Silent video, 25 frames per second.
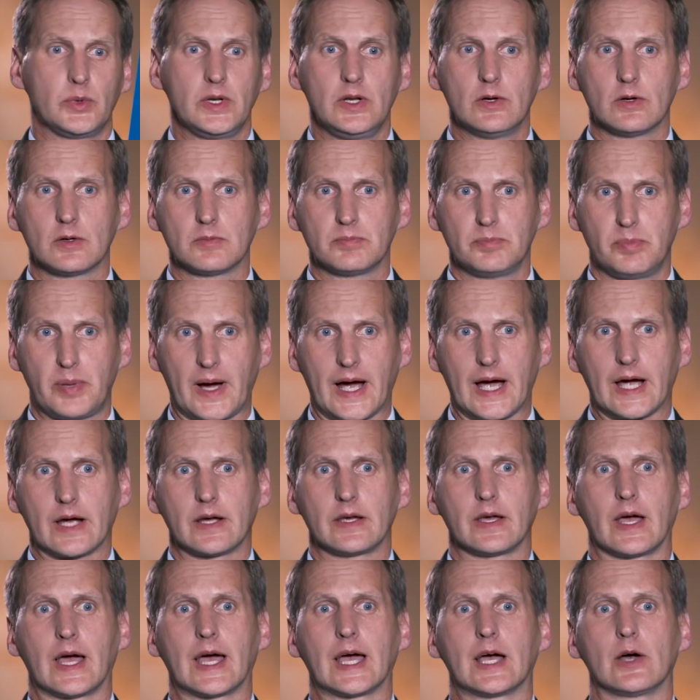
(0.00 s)
we look
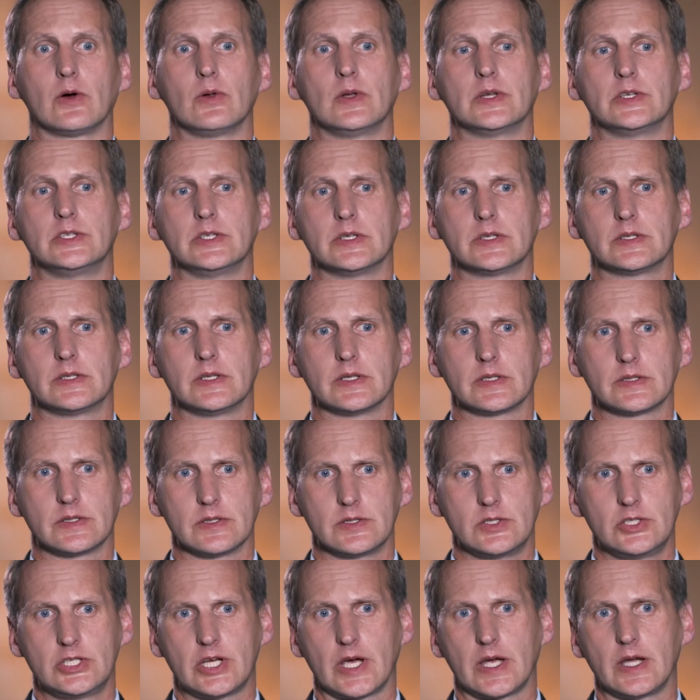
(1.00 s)
back at how logistics
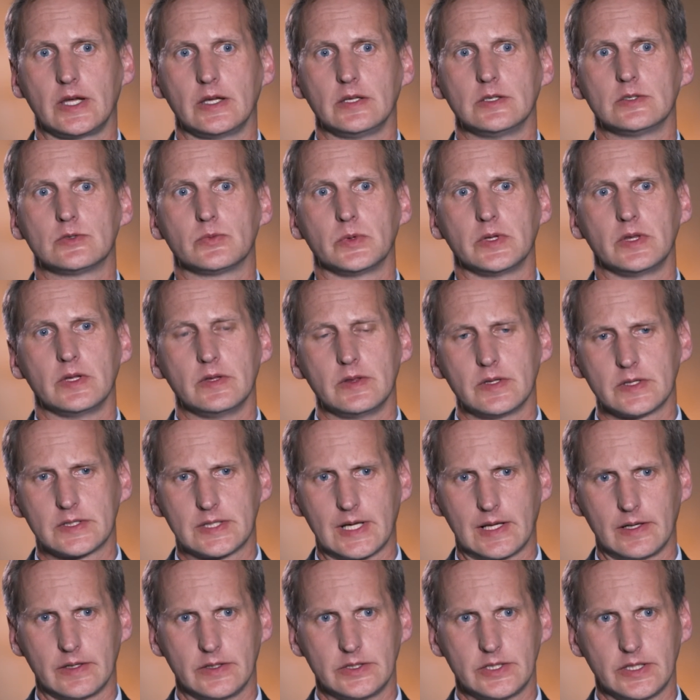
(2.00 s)
has changed within the
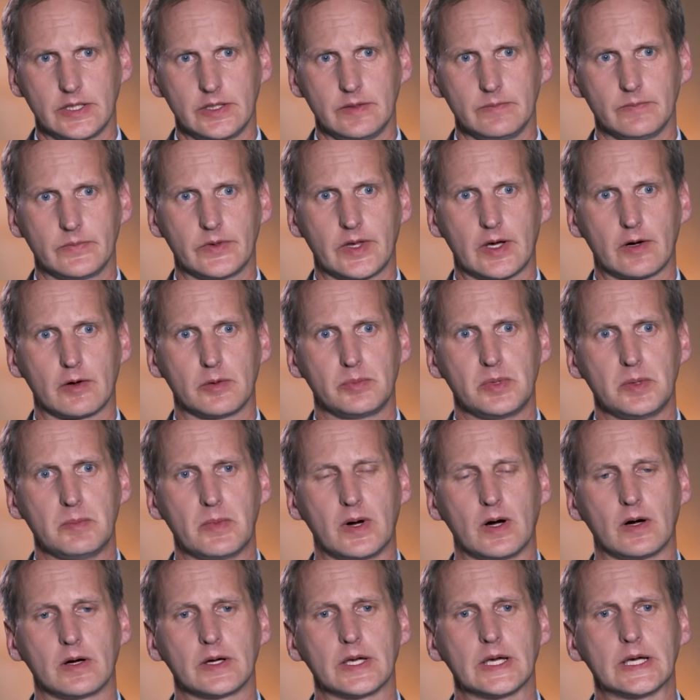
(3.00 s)
cell and gene therapy
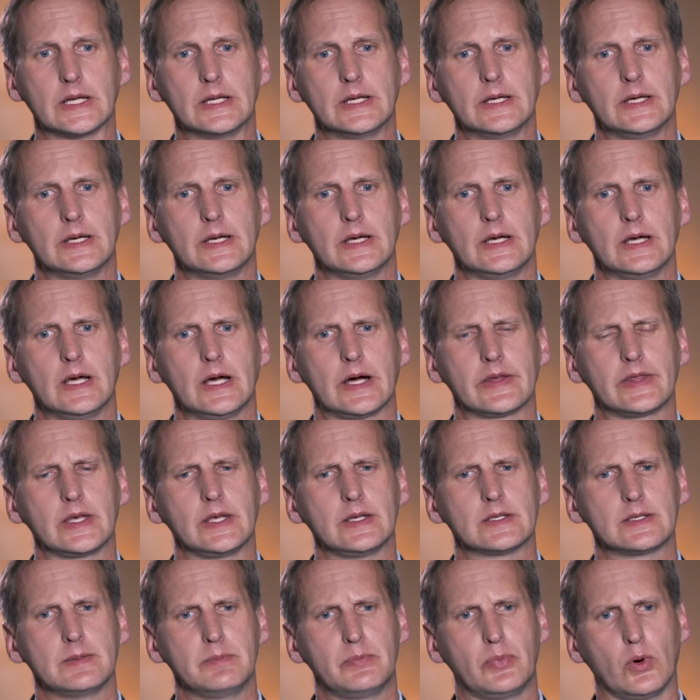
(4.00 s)
market, I think
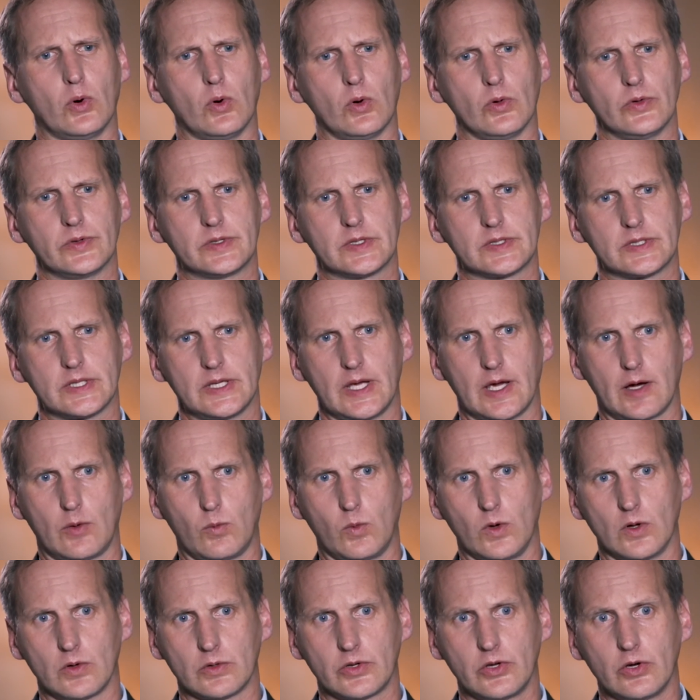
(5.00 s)
it's important to see how
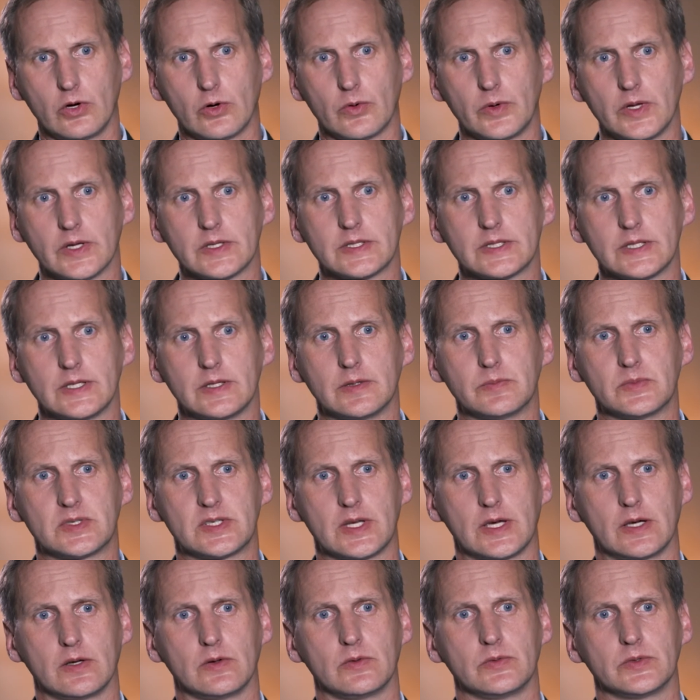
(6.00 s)
World Courier see
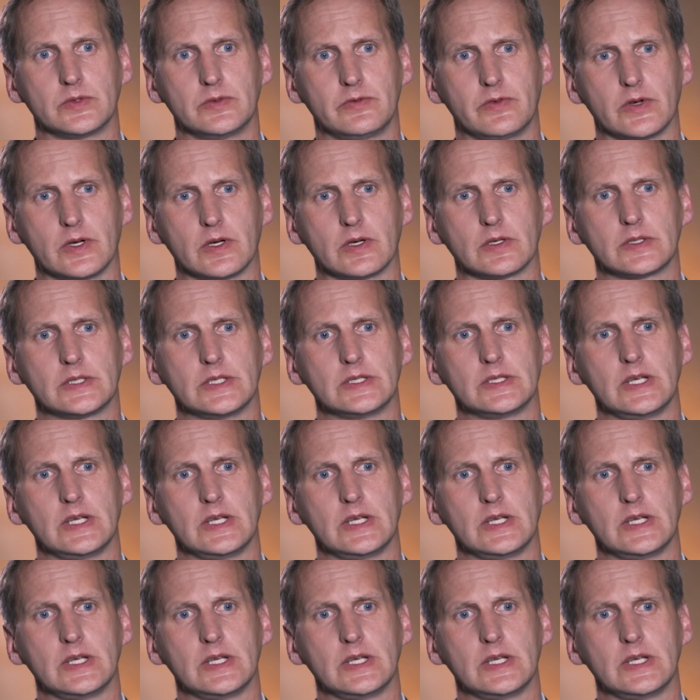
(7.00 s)
themselves first.